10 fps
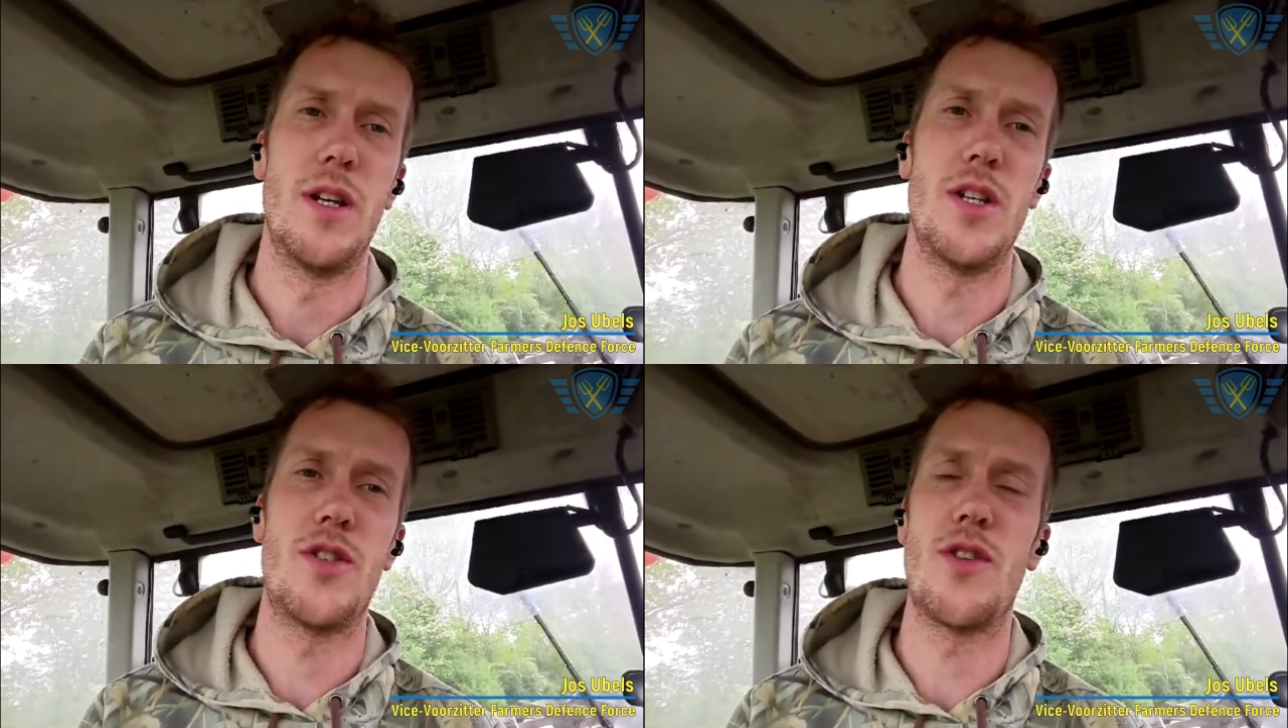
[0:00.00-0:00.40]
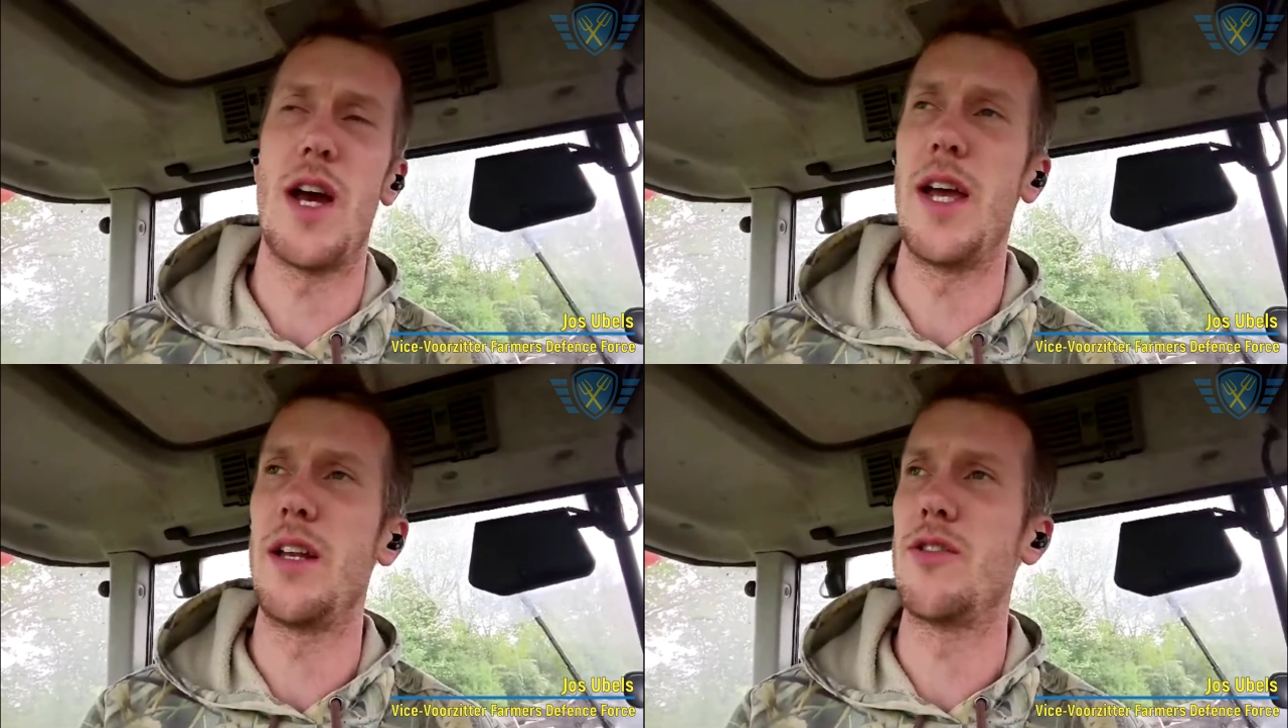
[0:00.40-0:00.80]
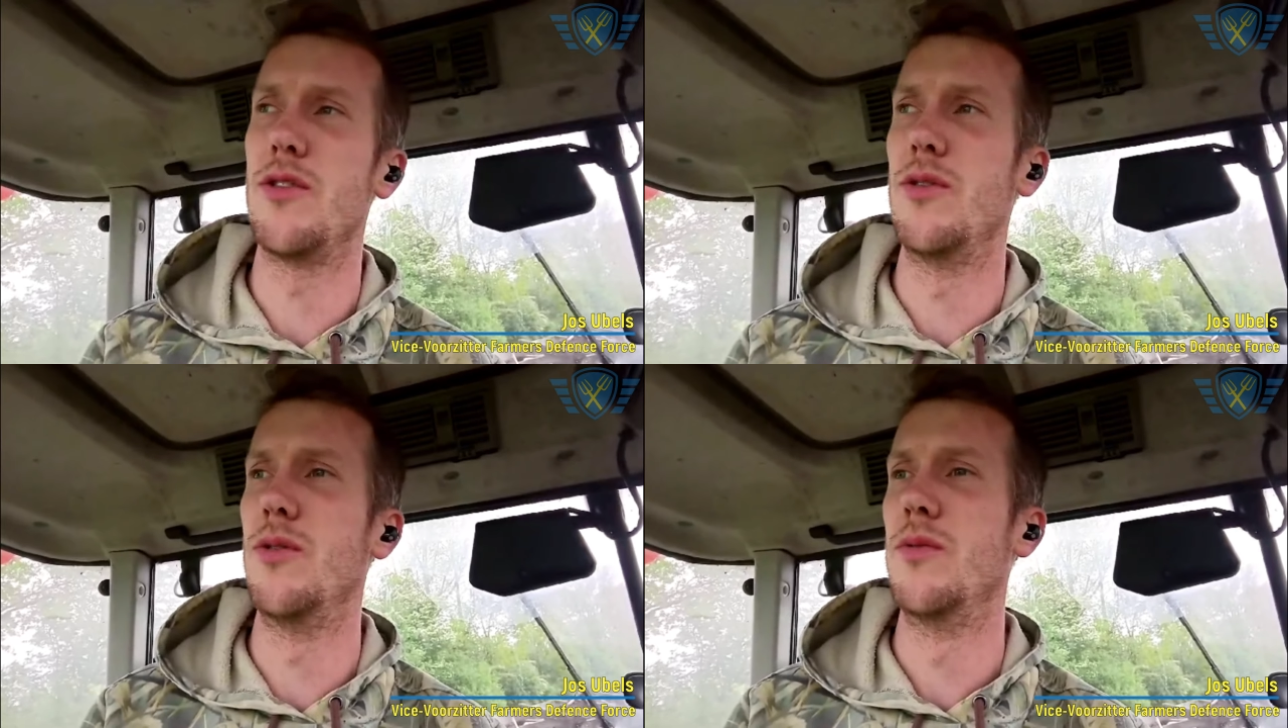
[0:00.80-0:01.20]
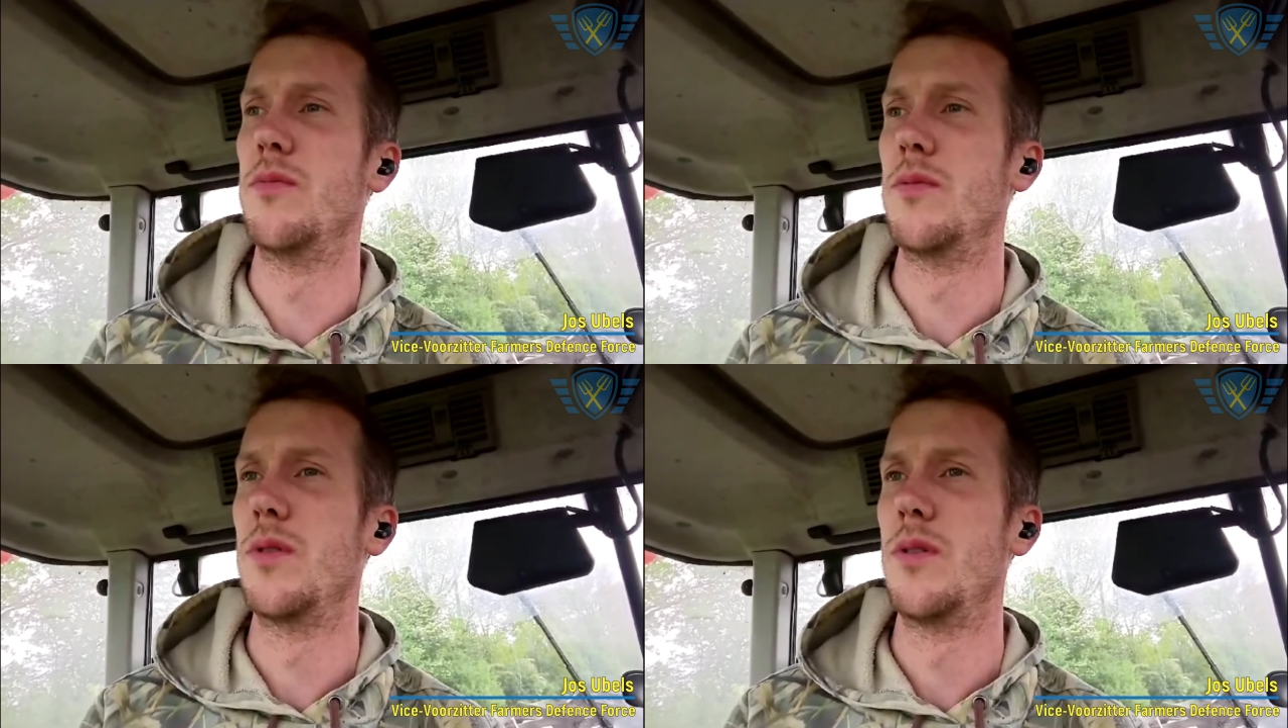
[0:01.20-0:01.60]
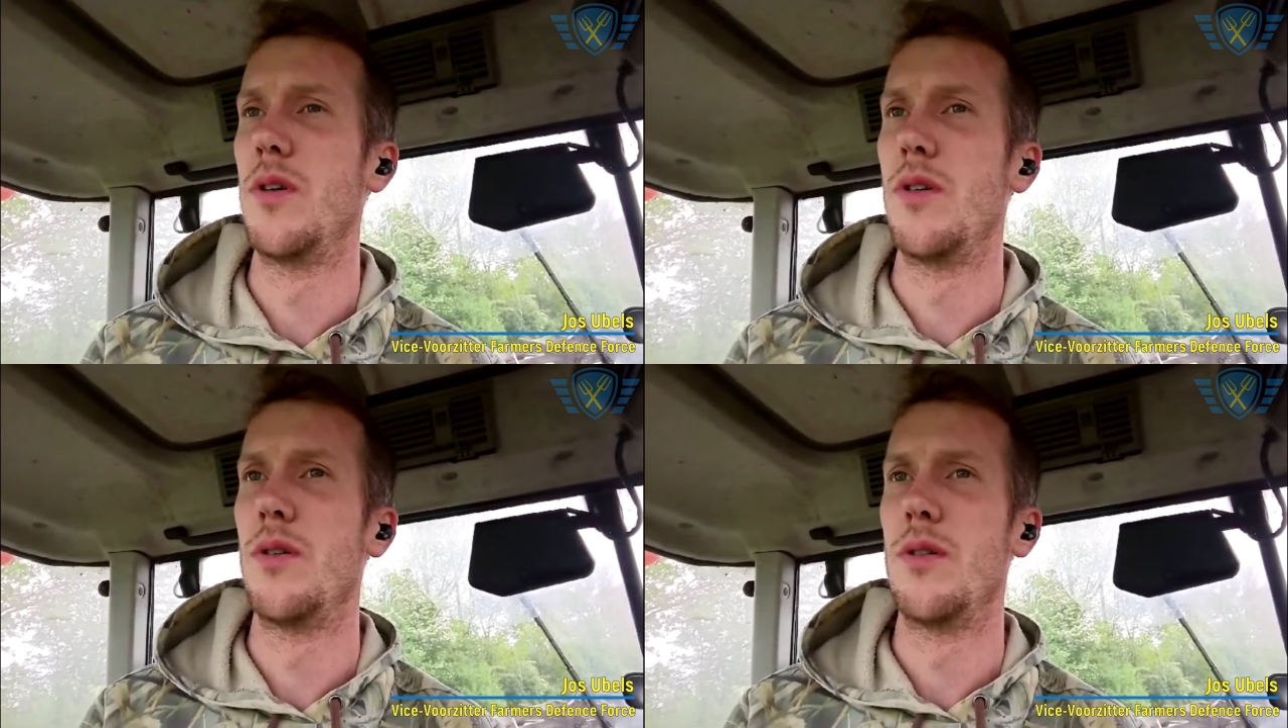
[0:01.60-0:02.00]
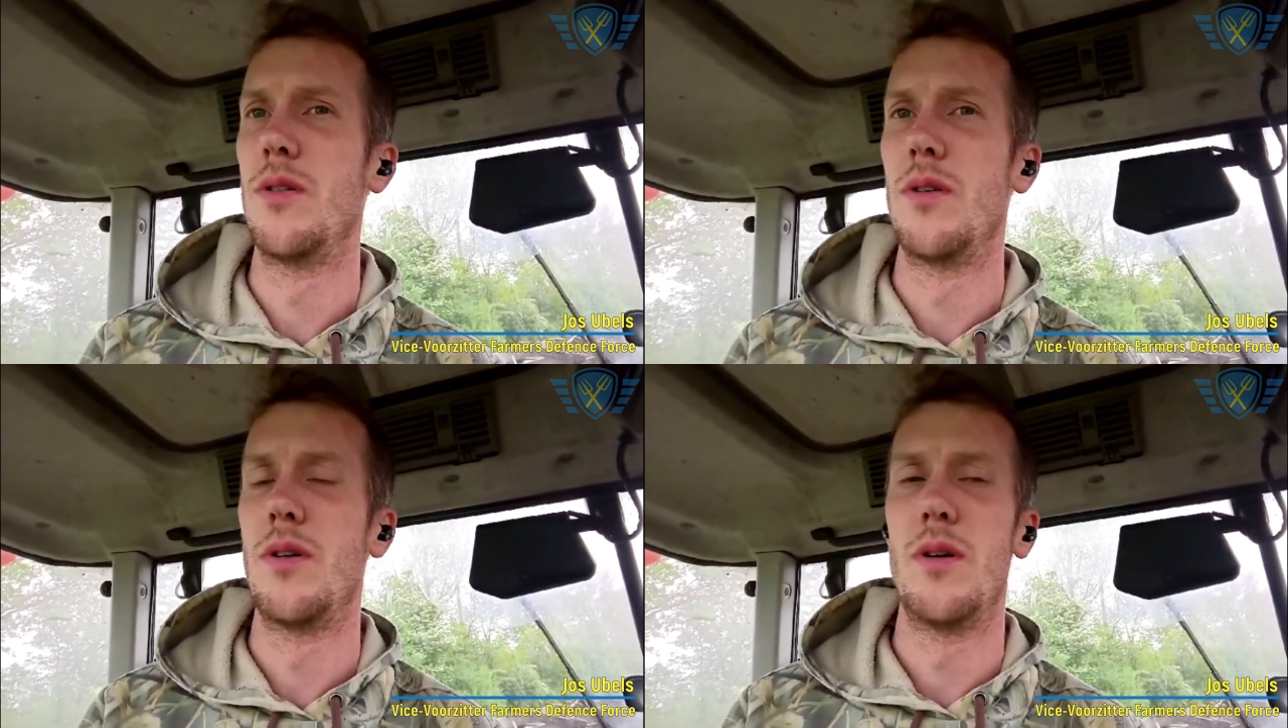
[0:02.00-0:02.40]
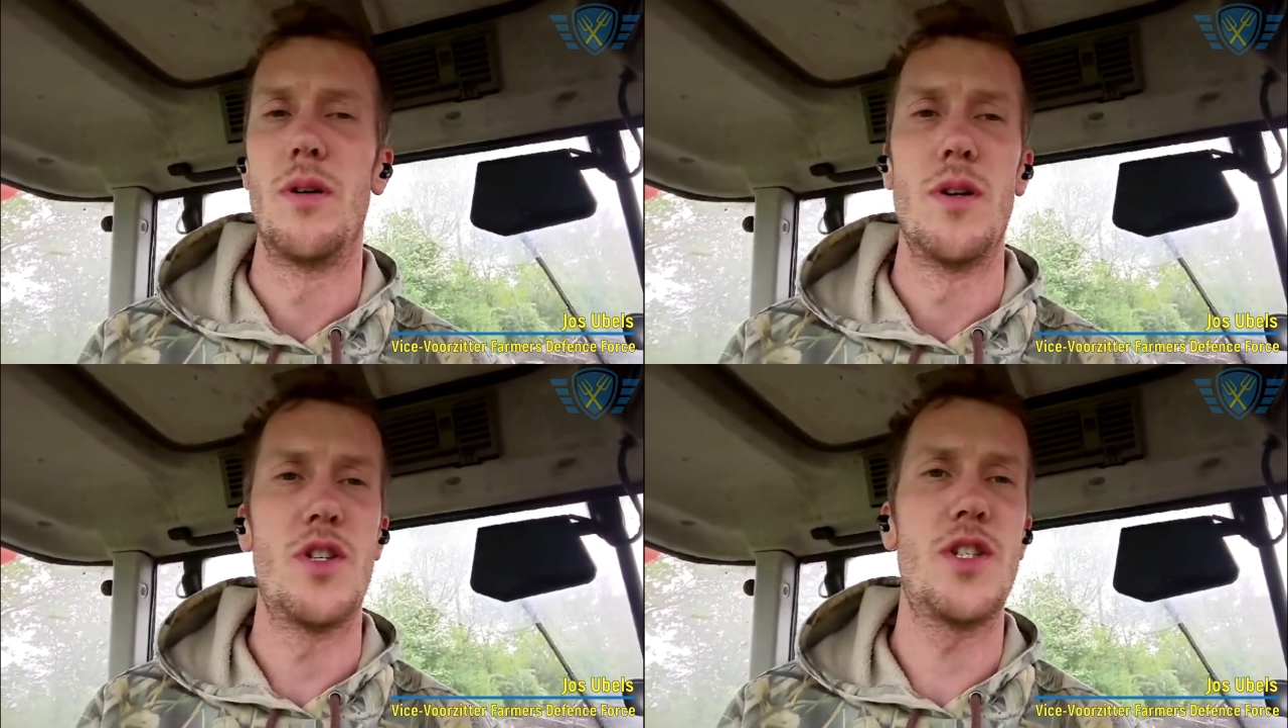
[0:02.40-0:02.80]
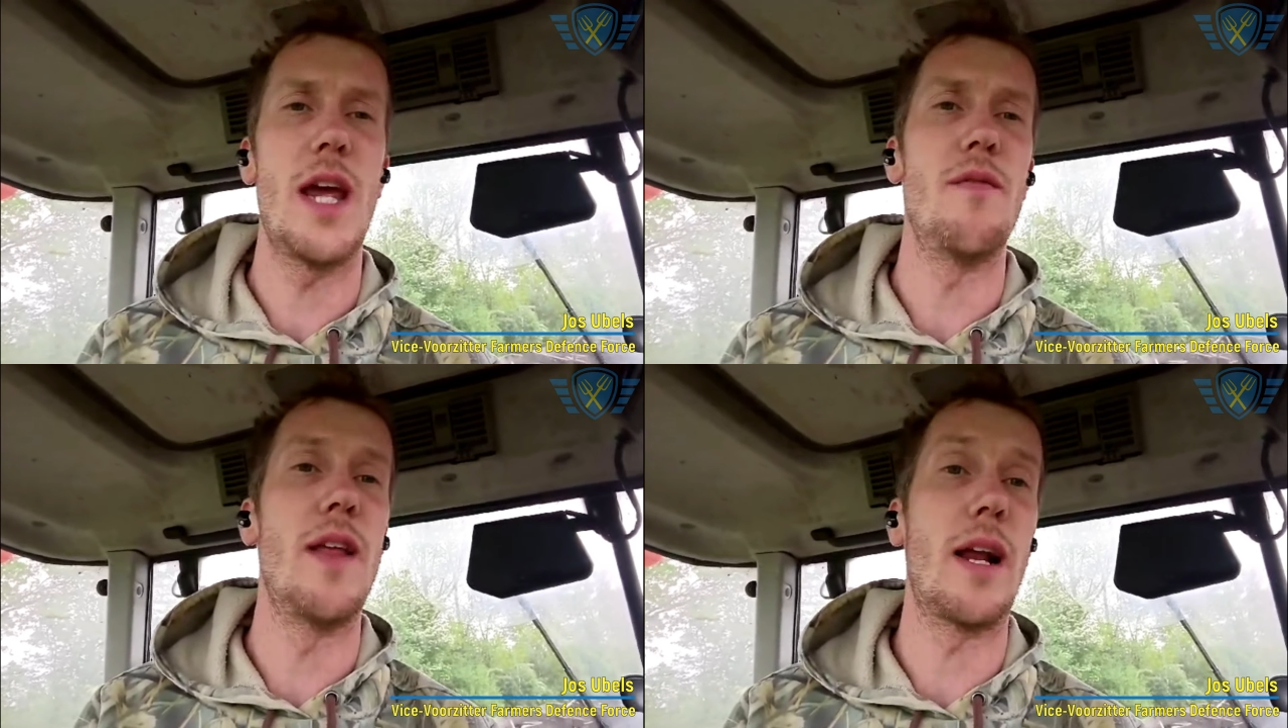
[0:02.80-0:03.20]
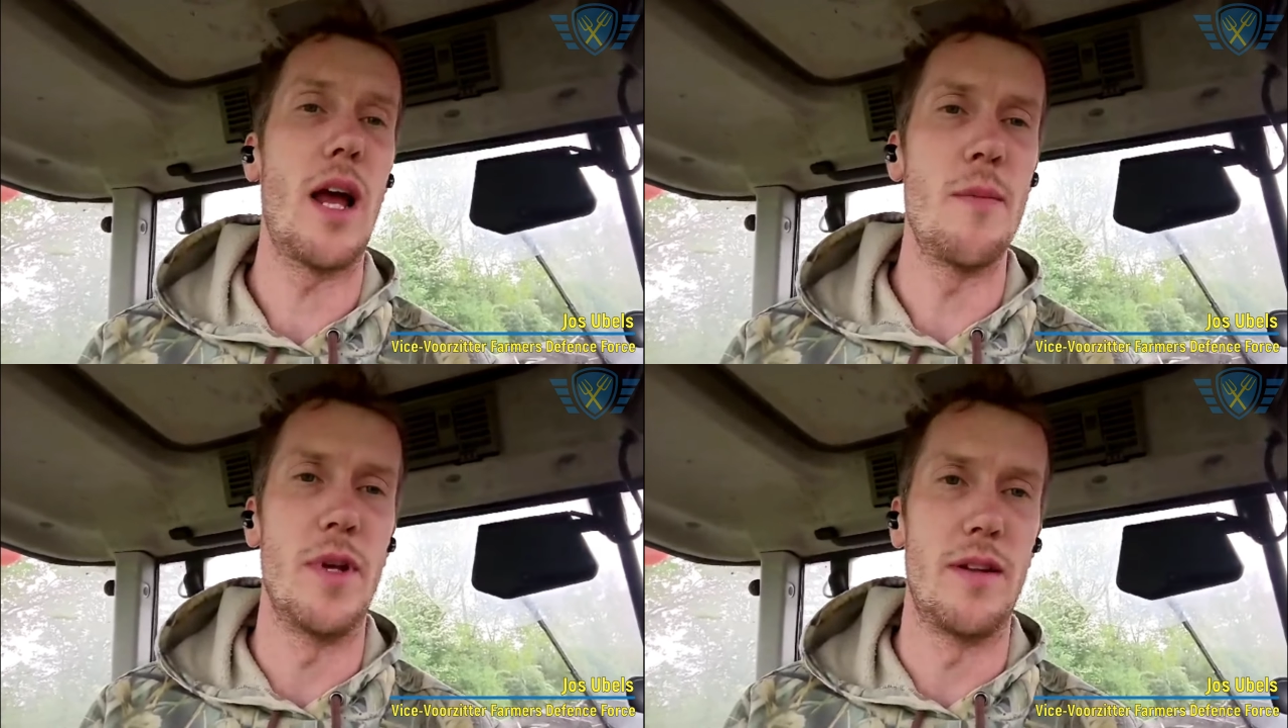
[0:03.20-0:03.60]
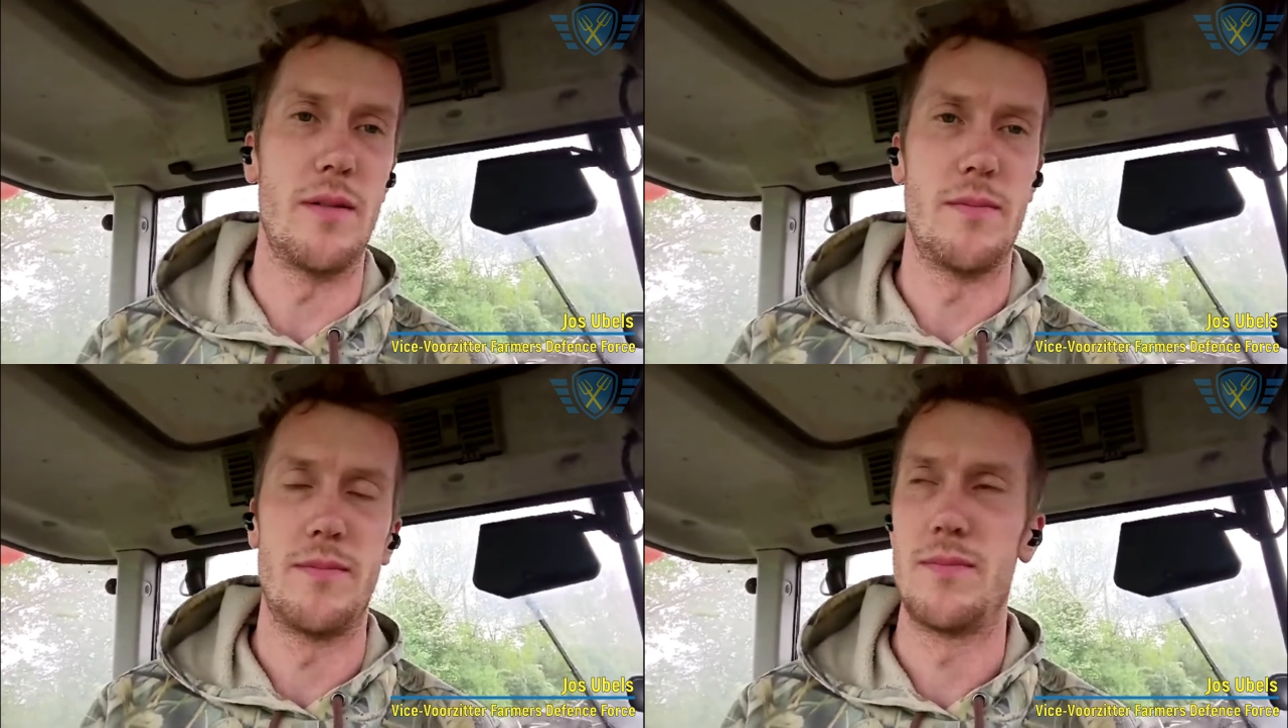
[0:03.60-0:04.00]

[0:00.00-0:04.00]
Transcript: is trying to save the climate.